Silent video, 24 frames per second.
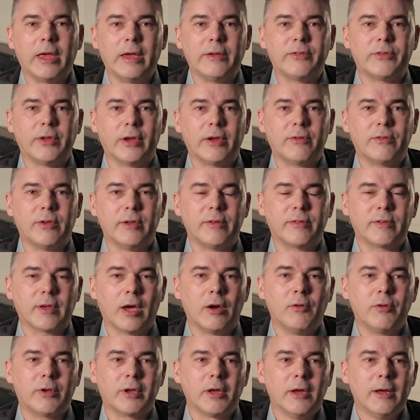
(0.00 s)
K60
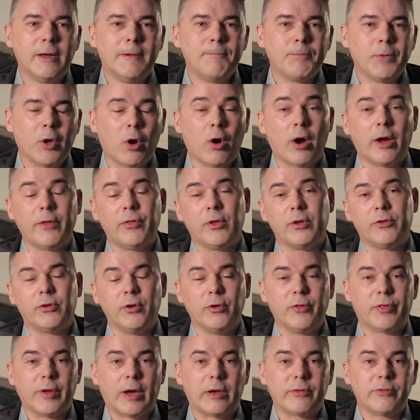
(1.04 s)
Scout on the
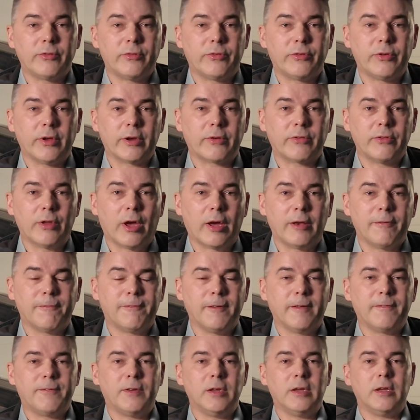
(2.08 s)
2006
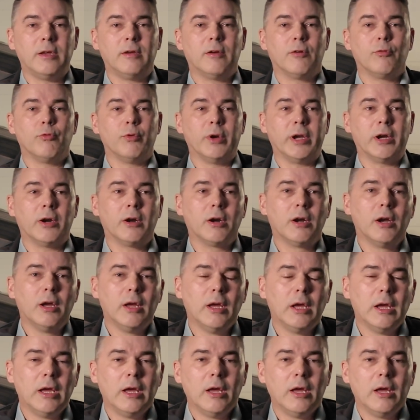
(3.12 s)
950 rear.